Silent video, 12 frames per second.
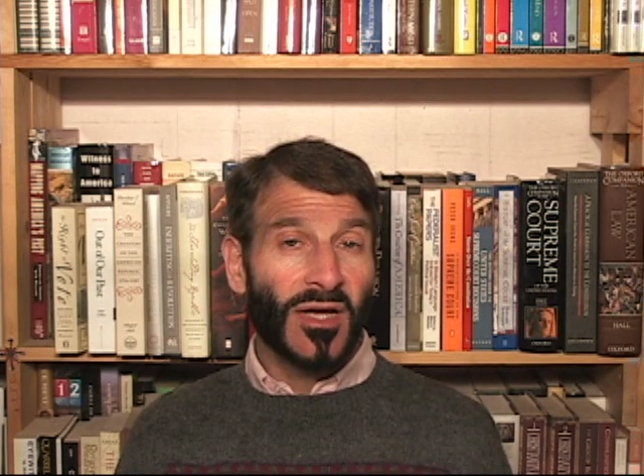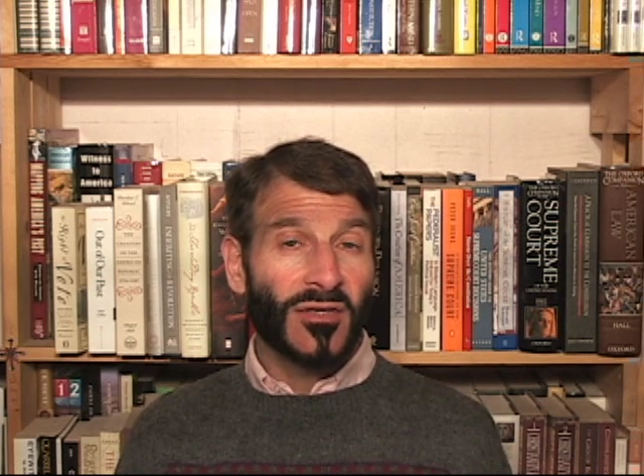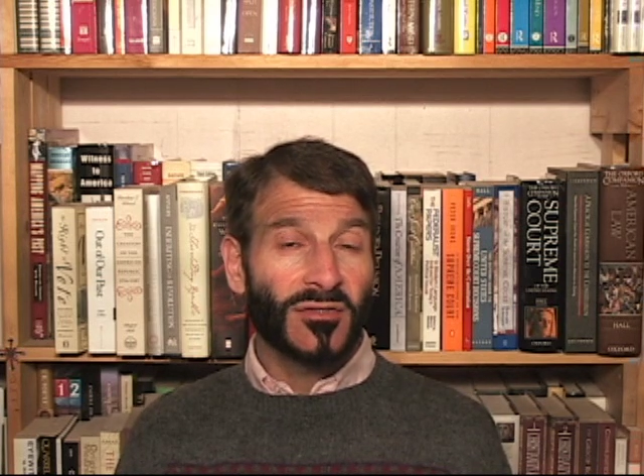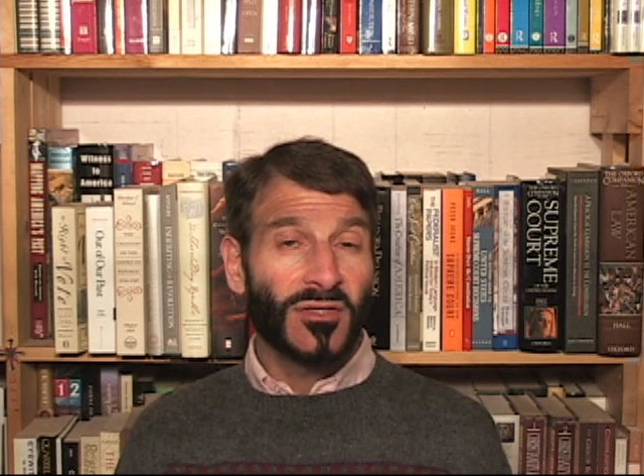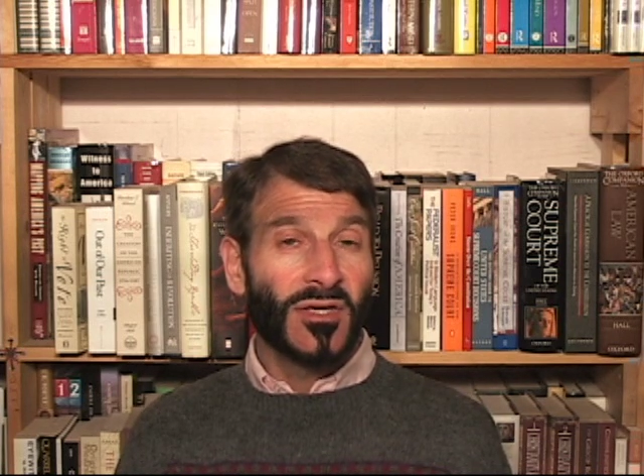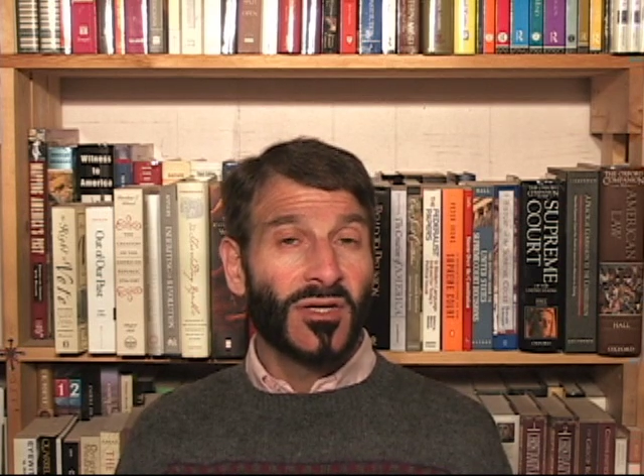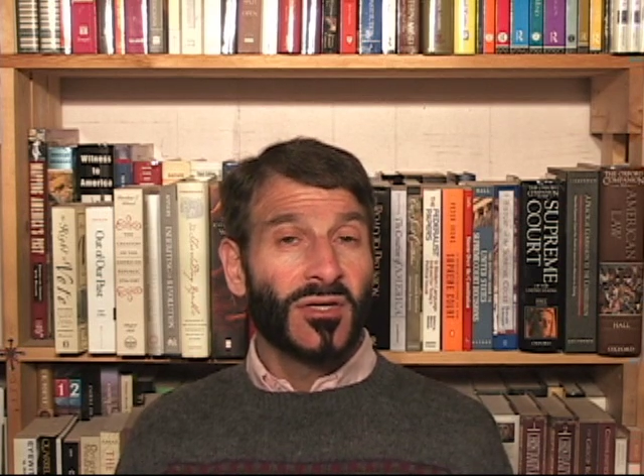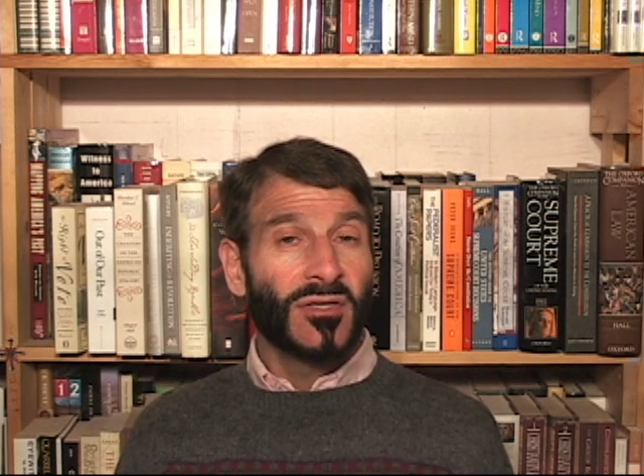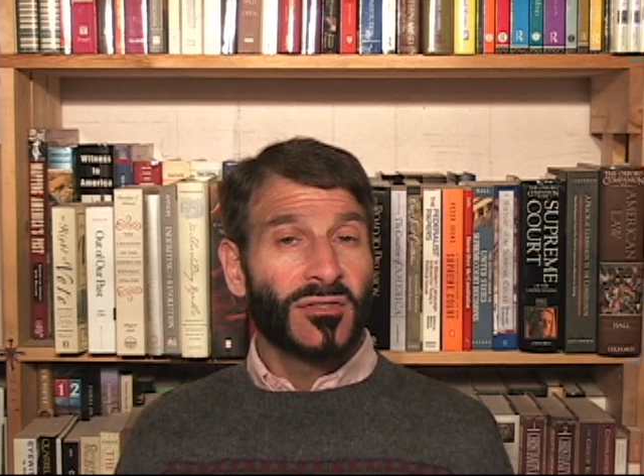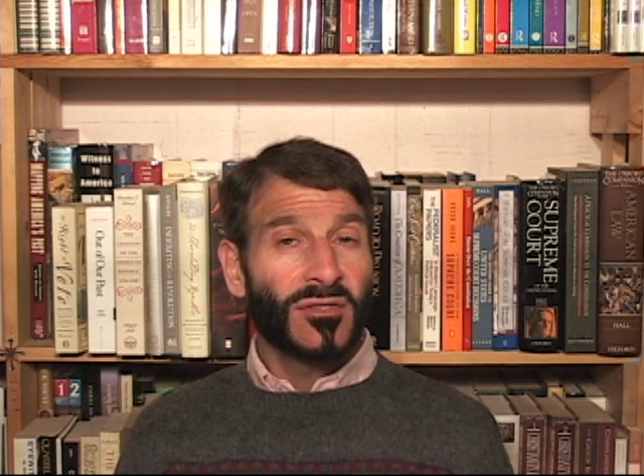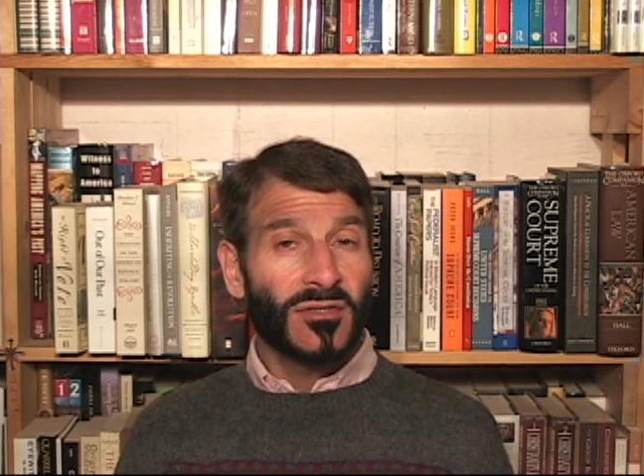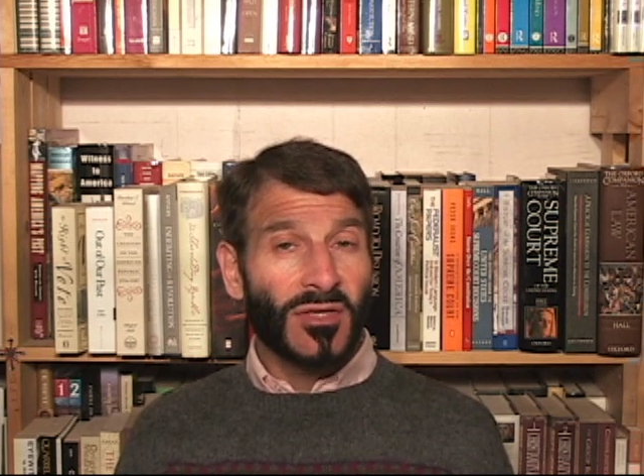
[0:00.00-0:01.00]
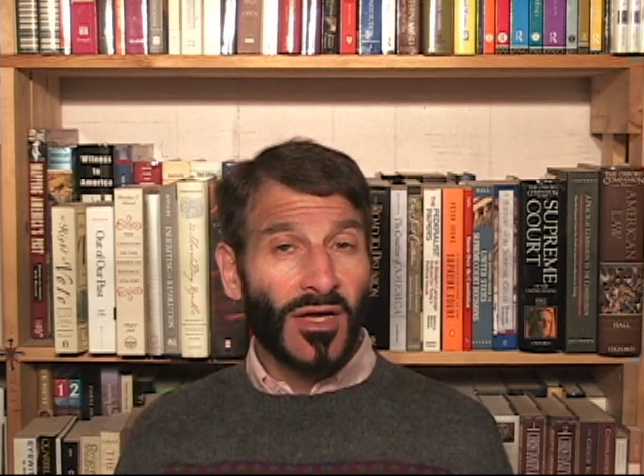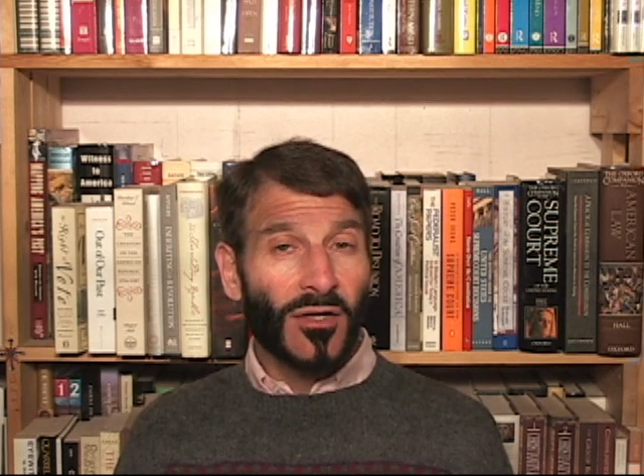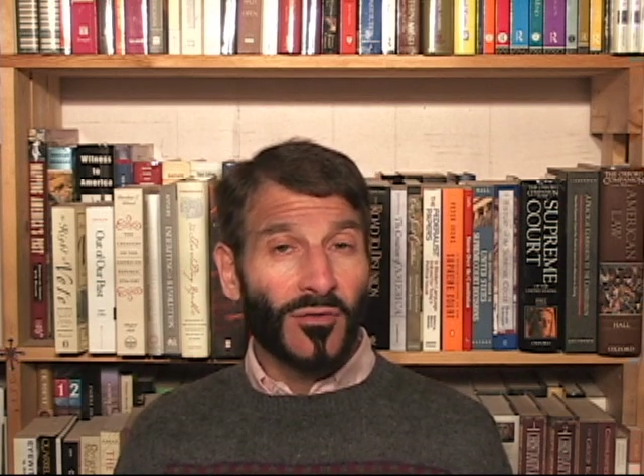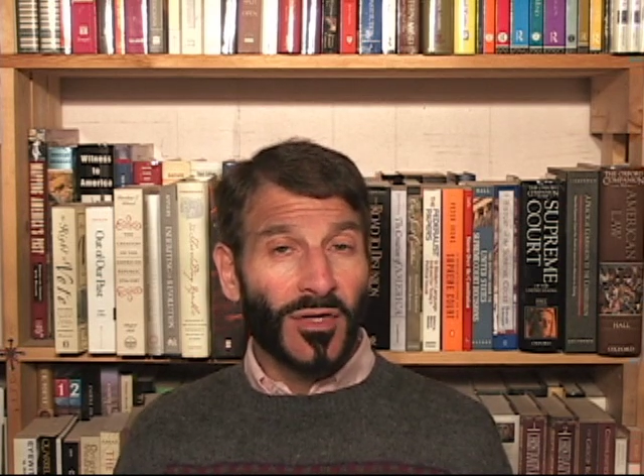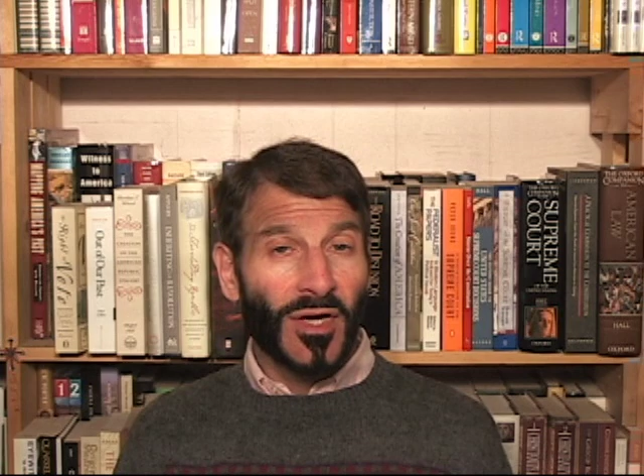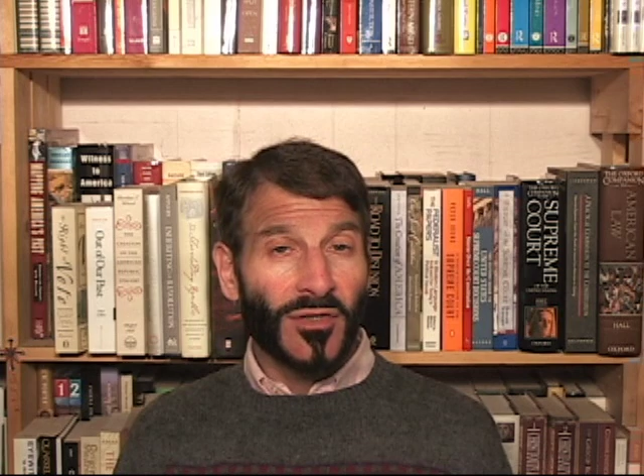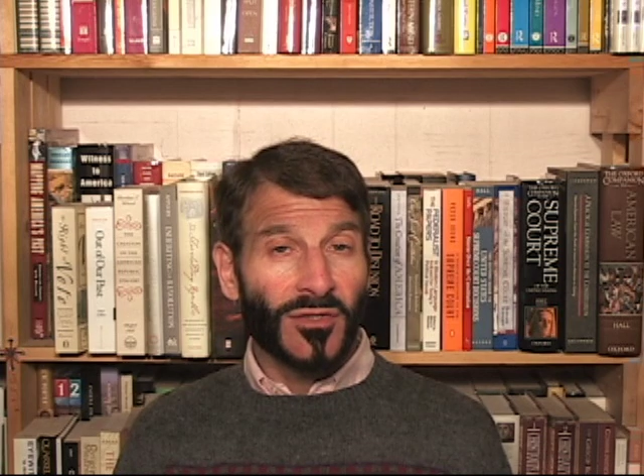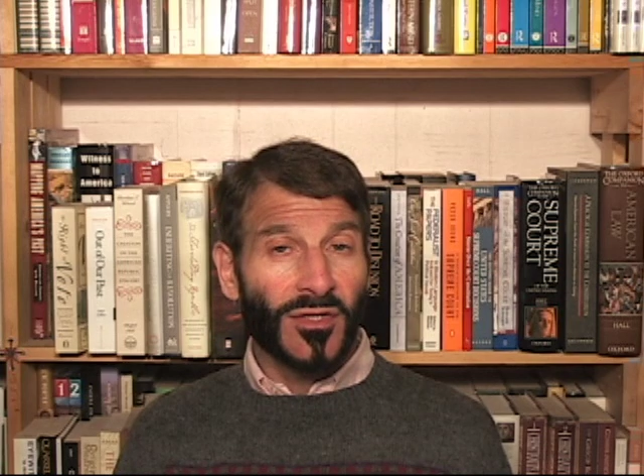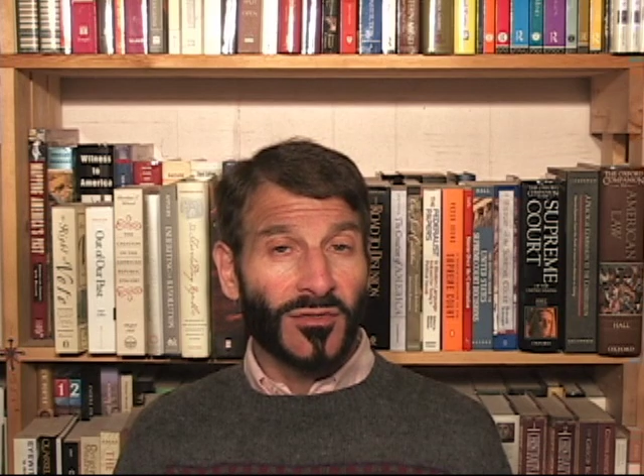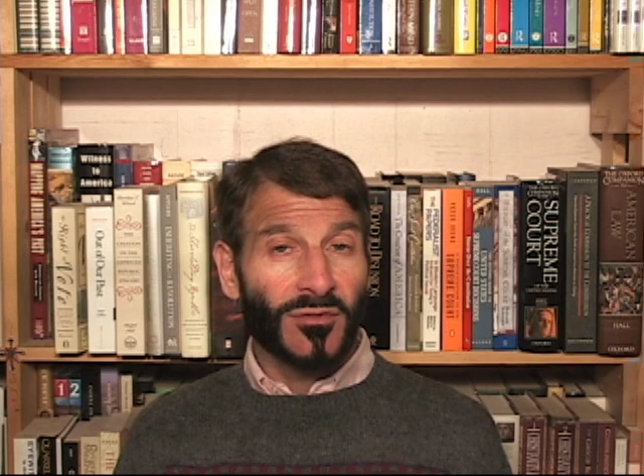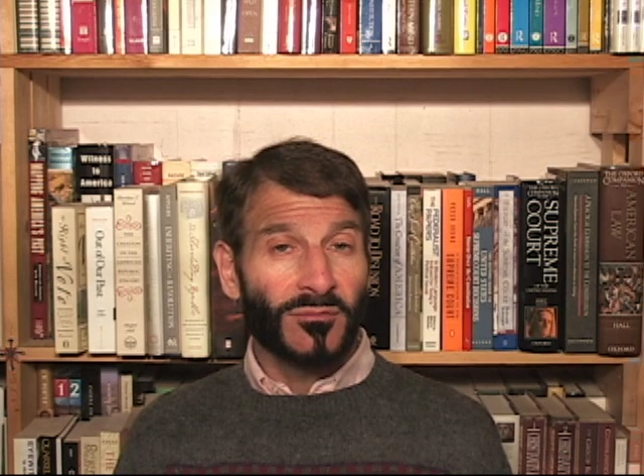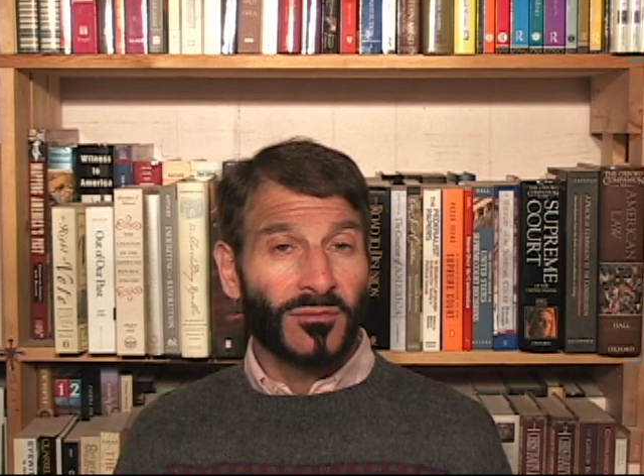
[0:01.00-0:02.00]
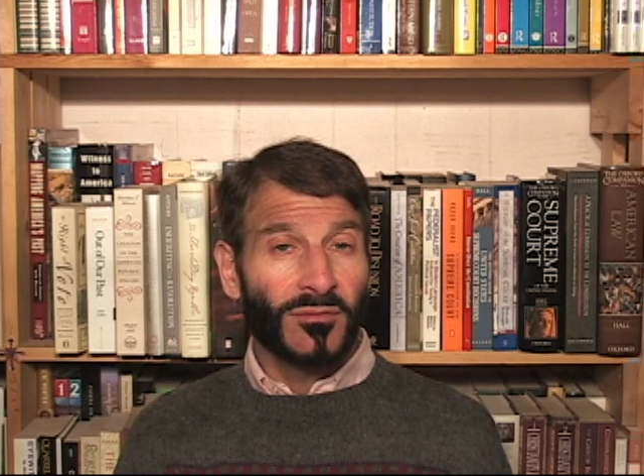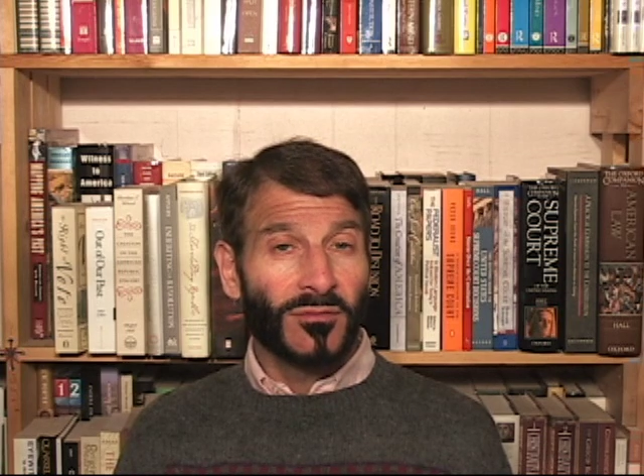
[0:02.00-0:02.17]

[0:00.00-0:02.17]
as scale reductionism,